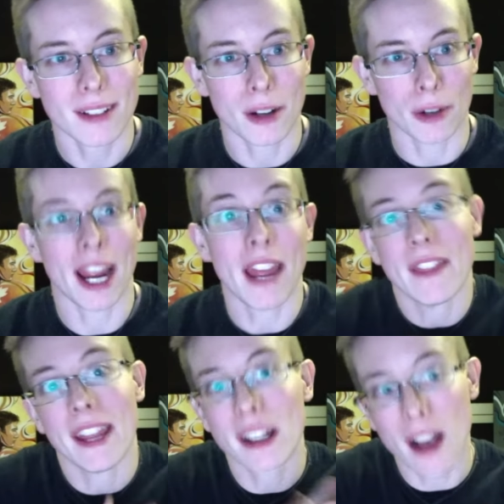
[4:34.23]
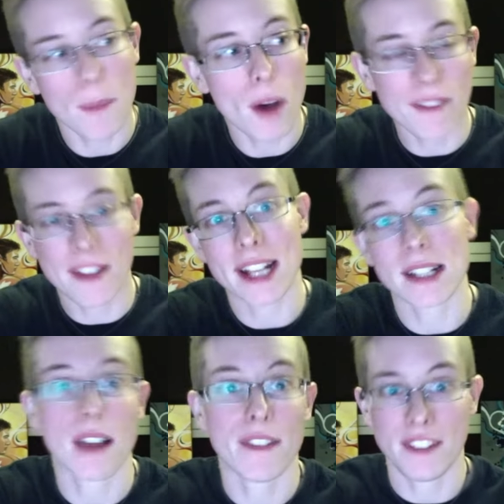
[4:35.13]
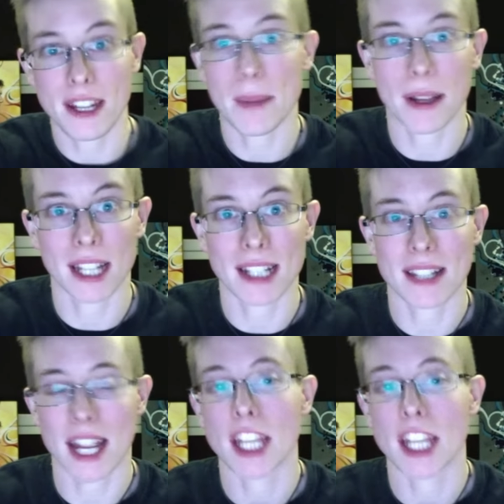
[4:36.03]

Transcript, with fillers: all right, and they come off as a female, let's say,